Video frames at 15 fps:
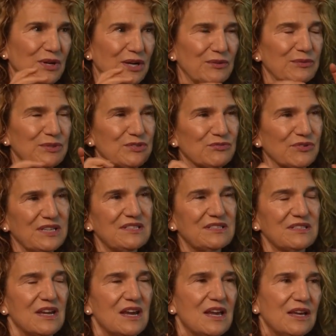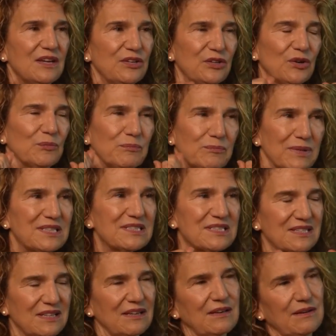I was raised,
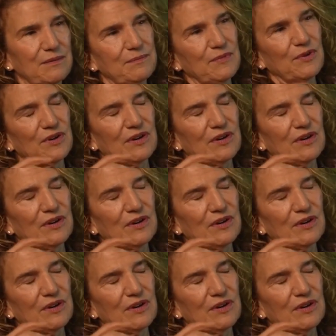Muslim